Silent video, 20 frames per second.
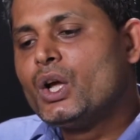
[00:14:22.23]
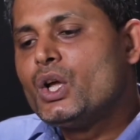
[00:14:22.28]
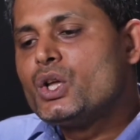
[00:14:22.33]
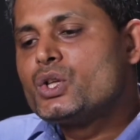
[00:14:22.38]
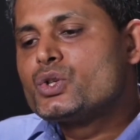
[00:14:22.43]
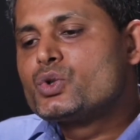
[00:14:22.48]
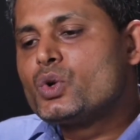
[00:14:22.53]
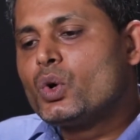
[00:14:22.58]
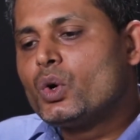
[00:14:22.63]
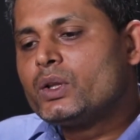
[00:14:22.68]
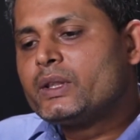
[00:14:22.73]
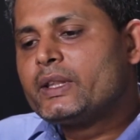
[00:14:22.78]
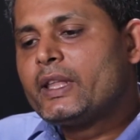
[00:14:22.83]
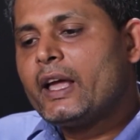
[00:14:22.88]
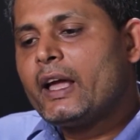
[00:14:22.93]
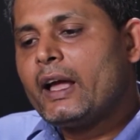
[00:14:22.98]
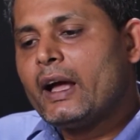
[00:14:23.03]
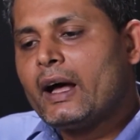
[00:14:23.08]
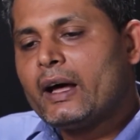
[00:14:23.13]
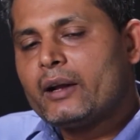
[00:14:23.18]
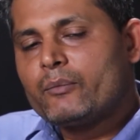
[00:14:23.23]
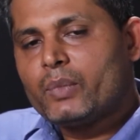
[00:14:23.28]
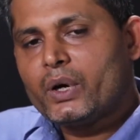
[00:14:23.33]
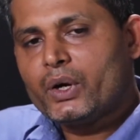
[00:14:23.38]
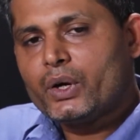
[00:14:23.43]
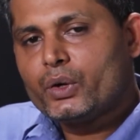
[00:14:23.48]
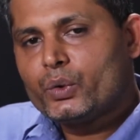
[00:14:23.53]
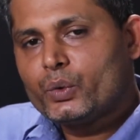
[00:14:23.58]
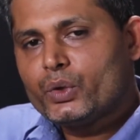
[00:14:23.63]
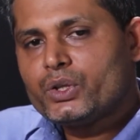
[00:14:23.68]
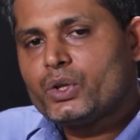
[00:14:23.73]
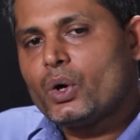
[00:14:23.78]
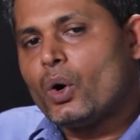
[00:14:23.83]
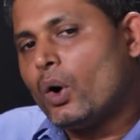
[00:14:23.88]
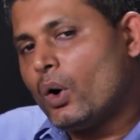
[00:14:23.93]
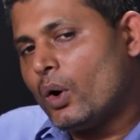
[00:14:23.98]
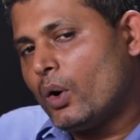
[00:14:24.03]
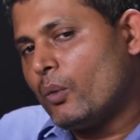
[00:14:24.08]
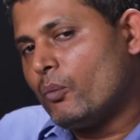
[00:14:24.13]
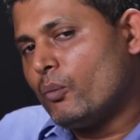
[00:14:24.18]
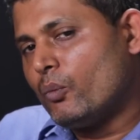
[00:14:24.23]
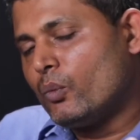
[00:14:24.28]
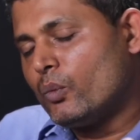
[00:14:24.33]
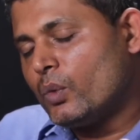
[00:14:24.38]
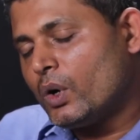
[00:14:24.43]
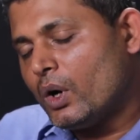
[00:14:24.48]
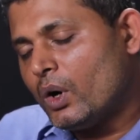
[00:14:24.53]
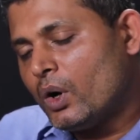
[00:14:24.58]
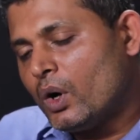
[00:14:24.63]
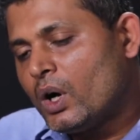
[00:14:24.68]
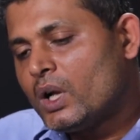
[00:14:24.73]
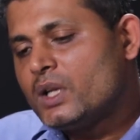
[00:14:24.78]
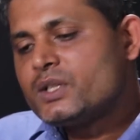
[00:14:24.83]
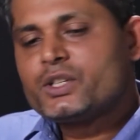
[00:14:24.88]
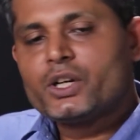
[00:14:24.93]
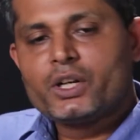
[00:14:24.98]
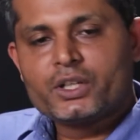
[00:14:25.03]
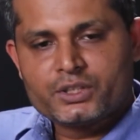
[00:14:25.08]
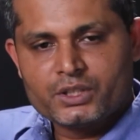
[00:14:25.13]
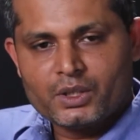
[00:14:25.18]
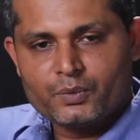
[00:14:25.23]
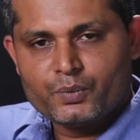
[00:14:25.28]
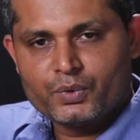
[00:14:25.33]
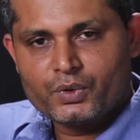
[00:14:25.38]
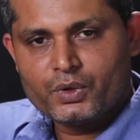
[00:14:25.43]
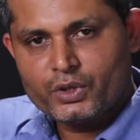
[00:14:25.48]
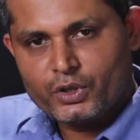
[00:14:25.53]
So they are burdened with all sorts of